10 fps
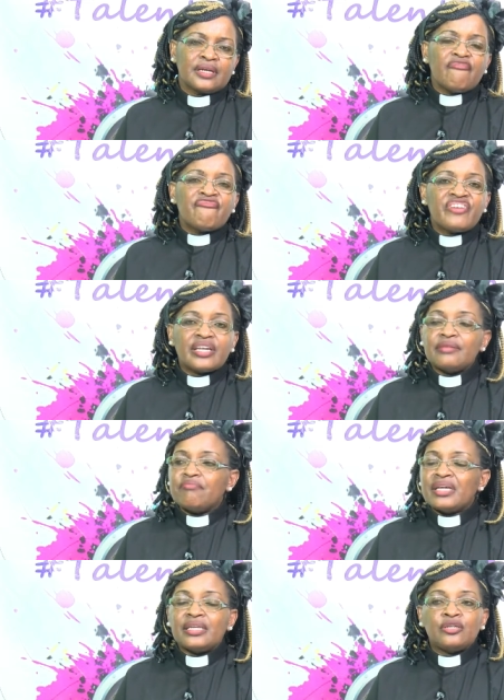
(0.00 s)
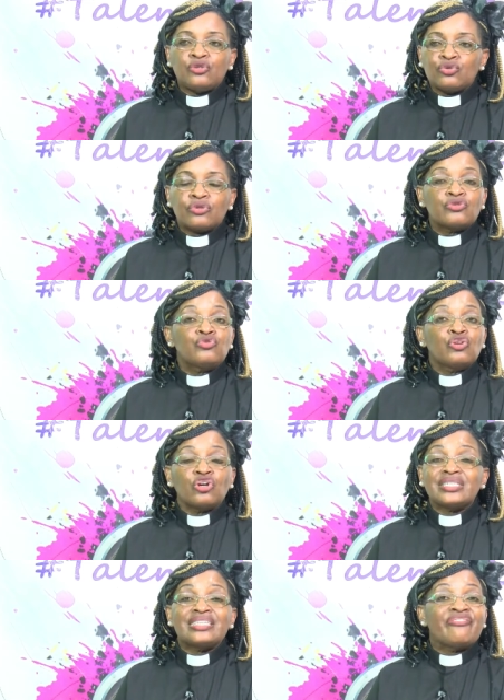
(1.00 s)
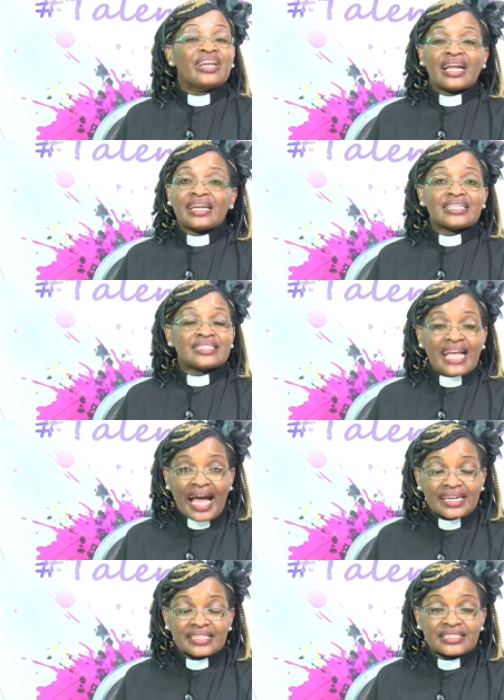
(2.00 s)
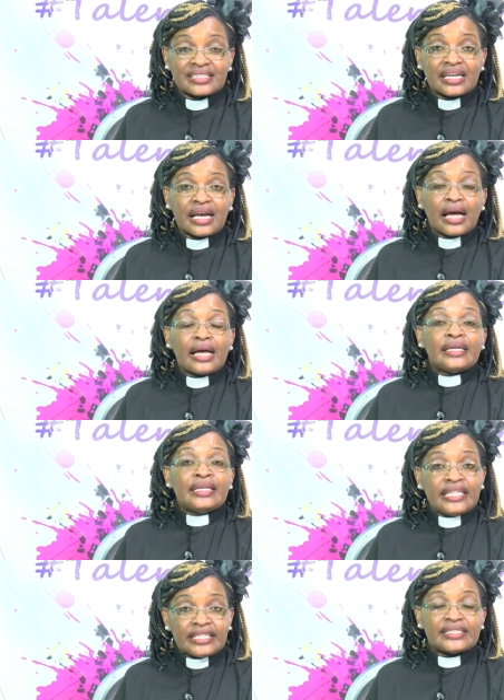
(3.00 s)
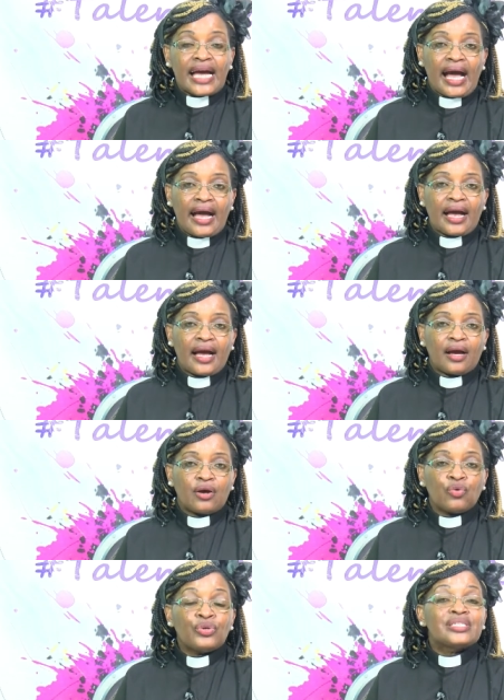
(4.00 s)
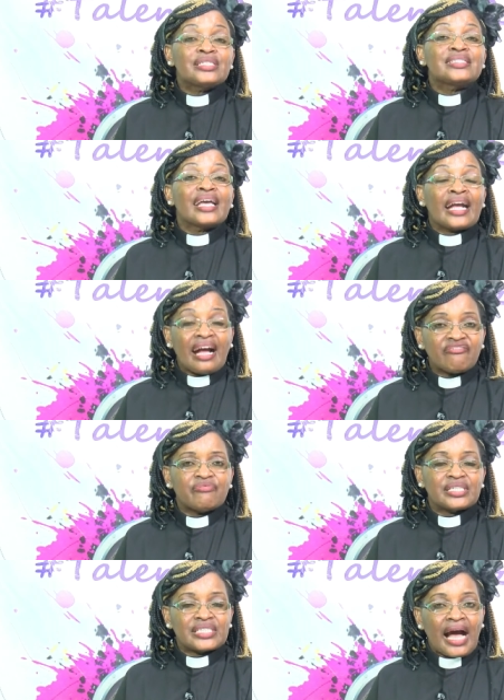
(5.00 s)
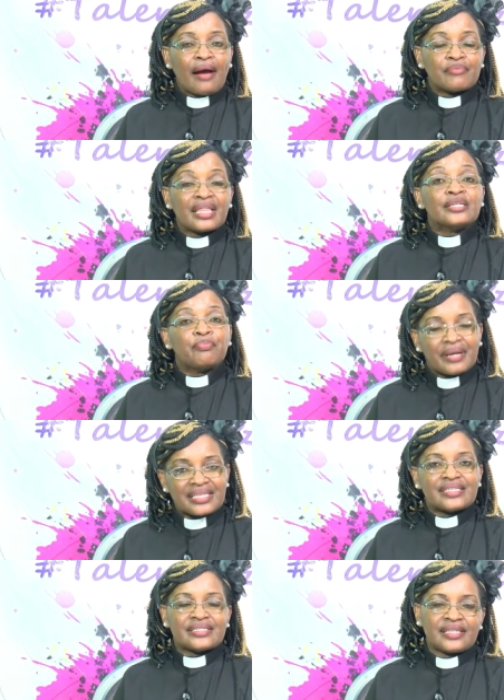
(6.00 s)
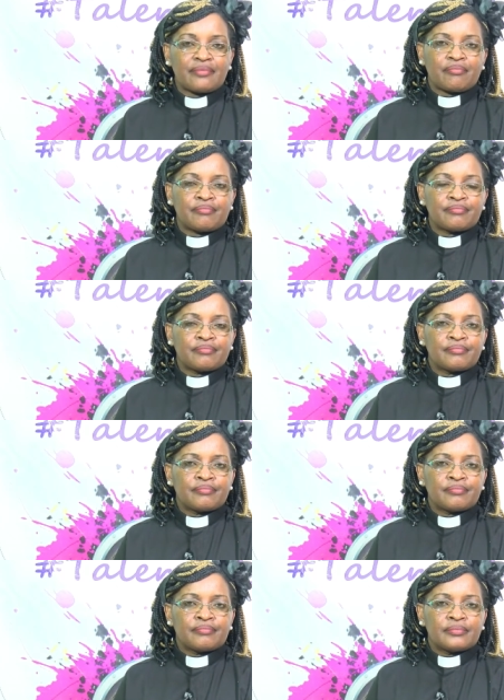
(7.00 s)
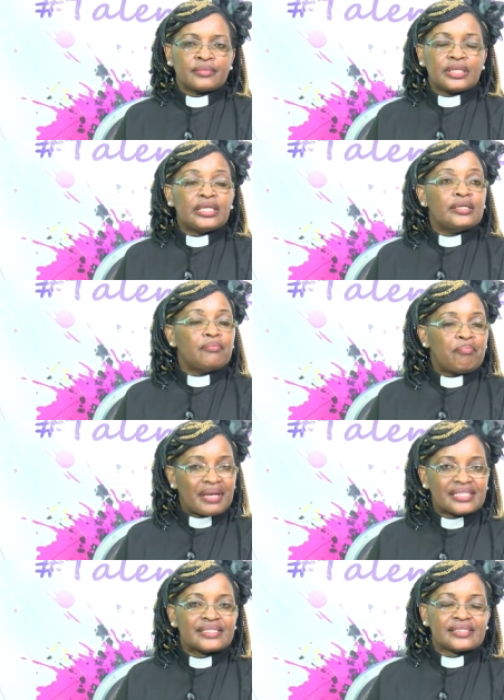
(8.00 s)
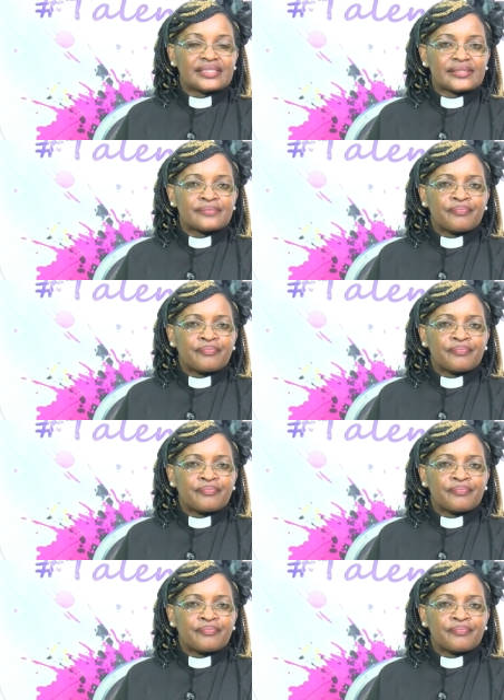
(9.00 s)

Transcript: Very many youth do not even understand NITA, which is the government arm that places them in places.